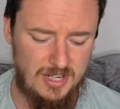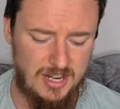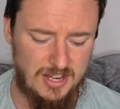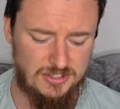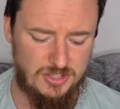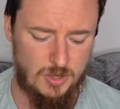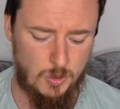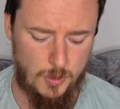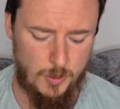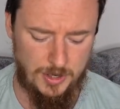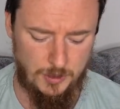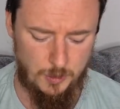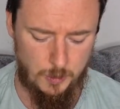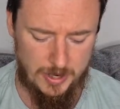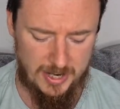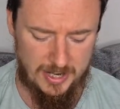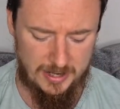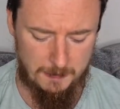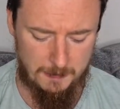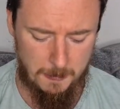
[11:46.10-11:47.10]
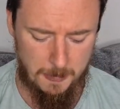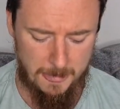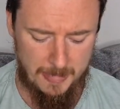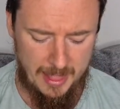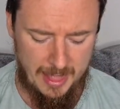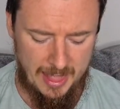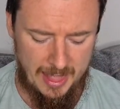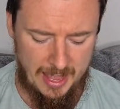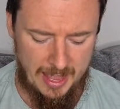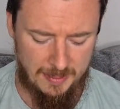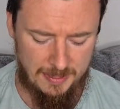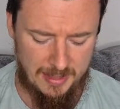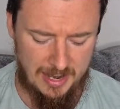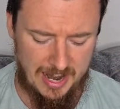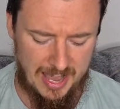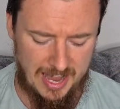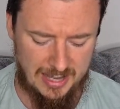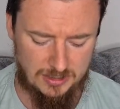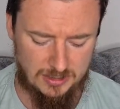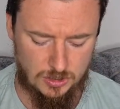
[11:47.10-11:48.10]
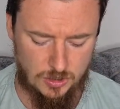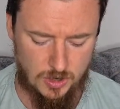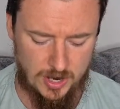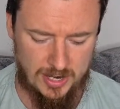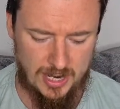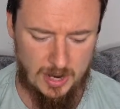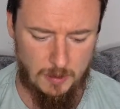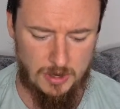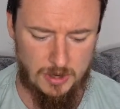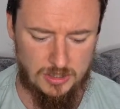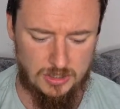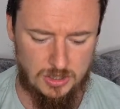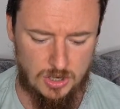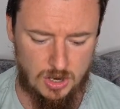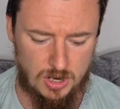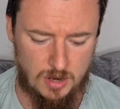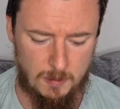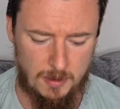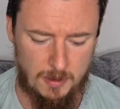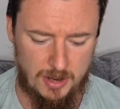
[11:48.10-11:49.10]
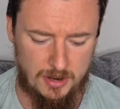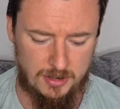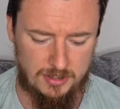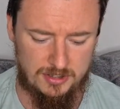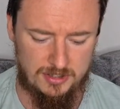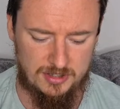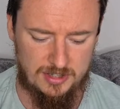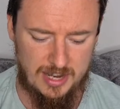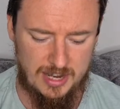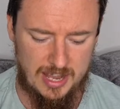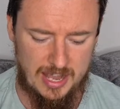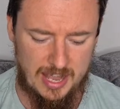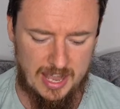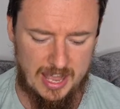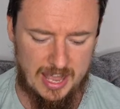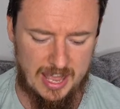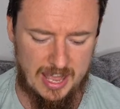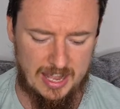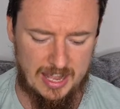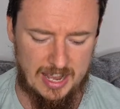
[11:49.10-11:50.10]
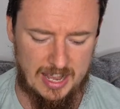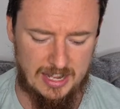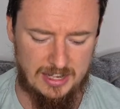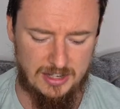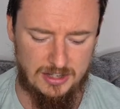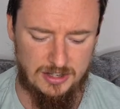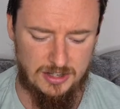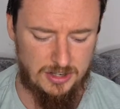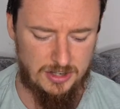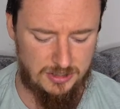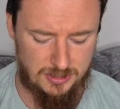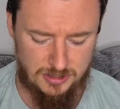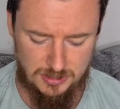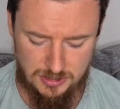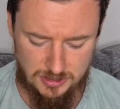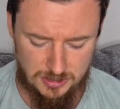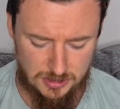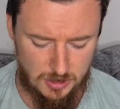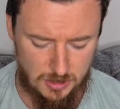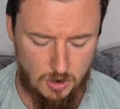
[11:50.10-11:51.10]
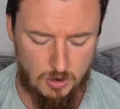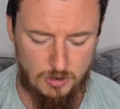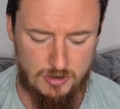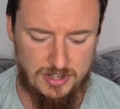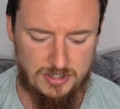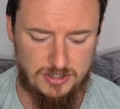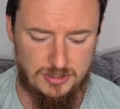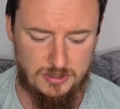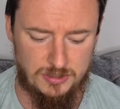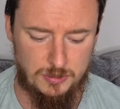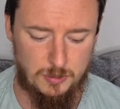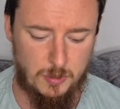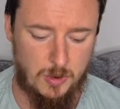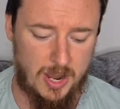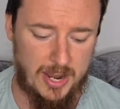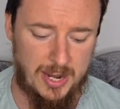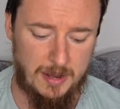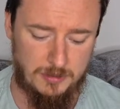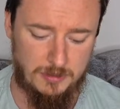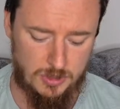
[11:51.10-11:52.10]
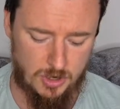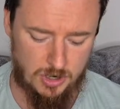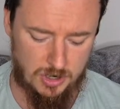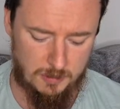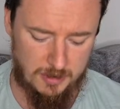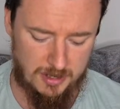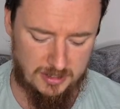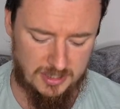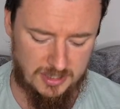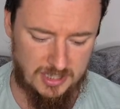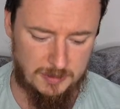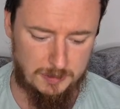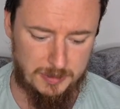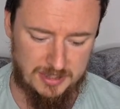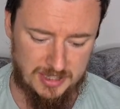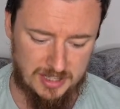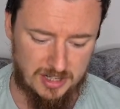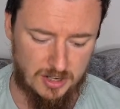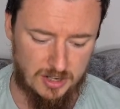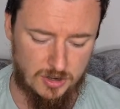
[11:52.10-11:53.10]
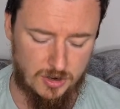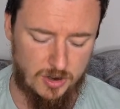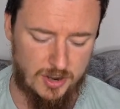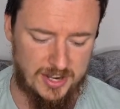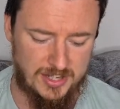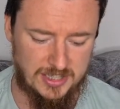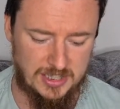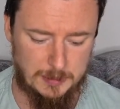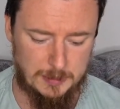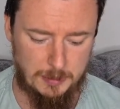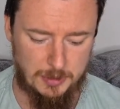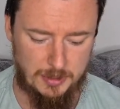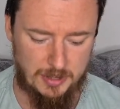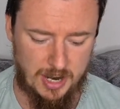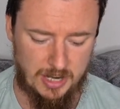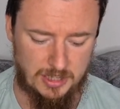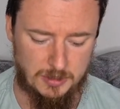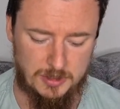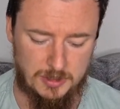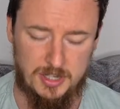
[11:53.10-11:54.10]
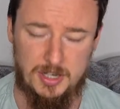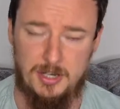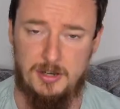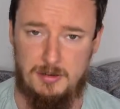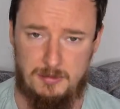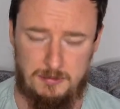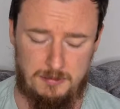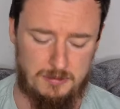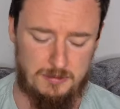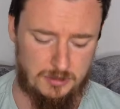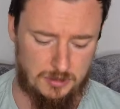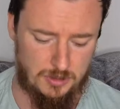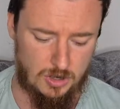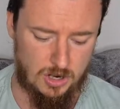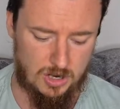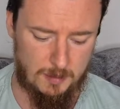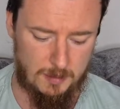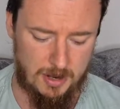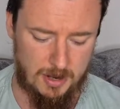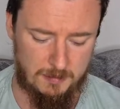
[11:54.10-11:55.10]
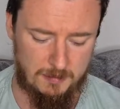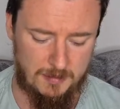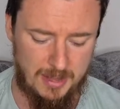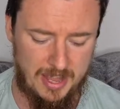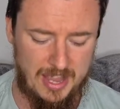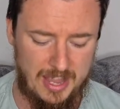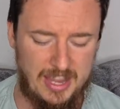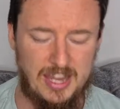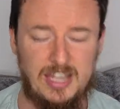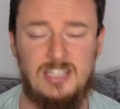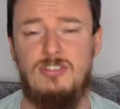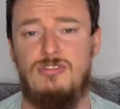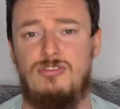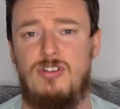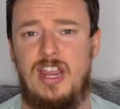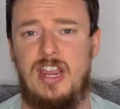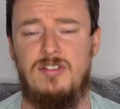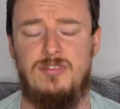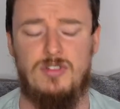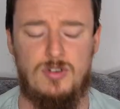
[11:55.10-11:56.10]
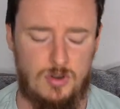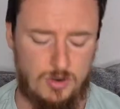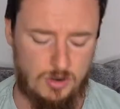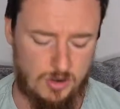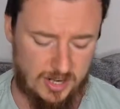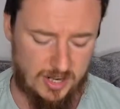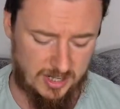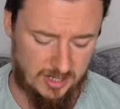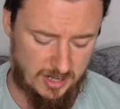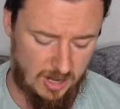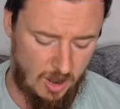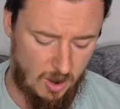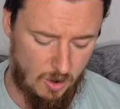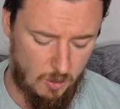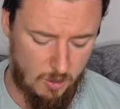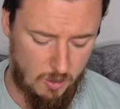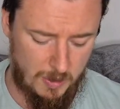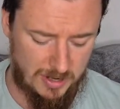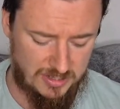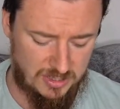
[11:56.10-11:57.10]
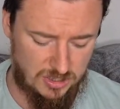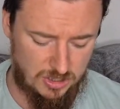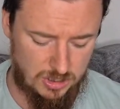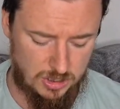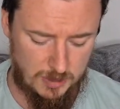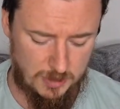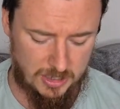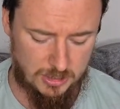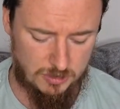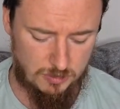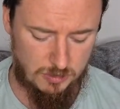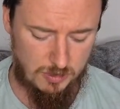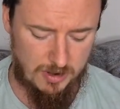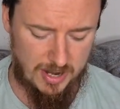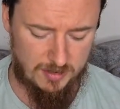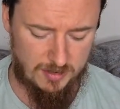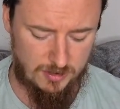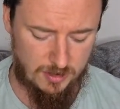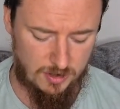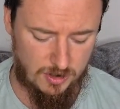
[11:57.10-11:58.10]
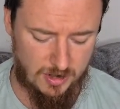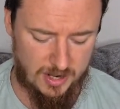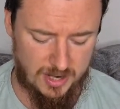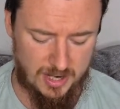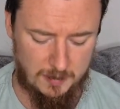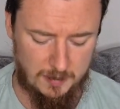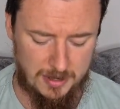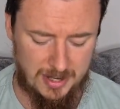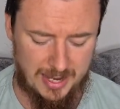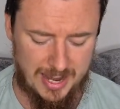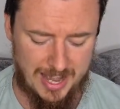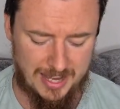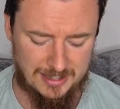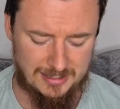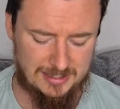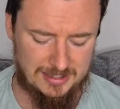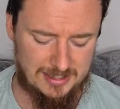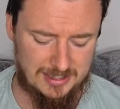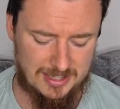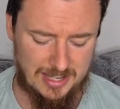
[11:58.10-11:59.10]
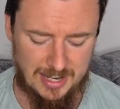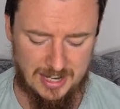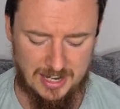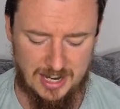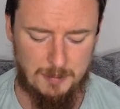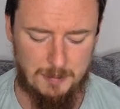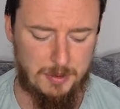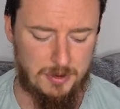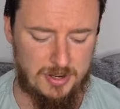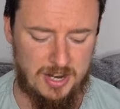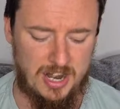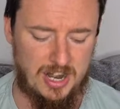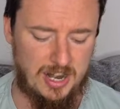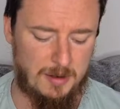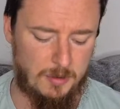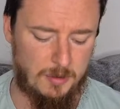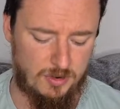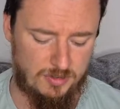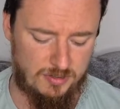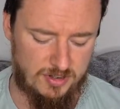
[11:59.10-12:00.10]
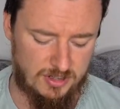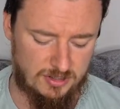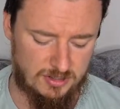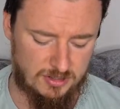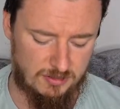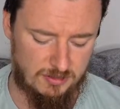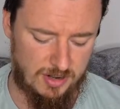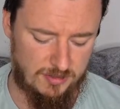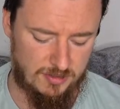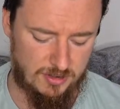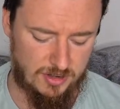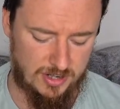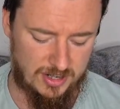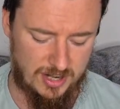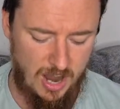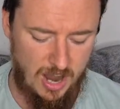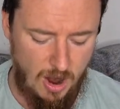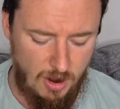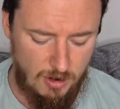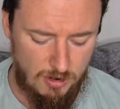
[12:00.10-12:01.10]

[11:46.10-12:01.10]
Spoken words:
It's a win-win. And the last coin I will talk about, and there's no reasons why I'm talking about these particular coins, but I wanted to talk about them, is Ravencoin. Well, what's the situation with Ravencoin? I'm being asked. You're not putting out any more videos on Ravencoin.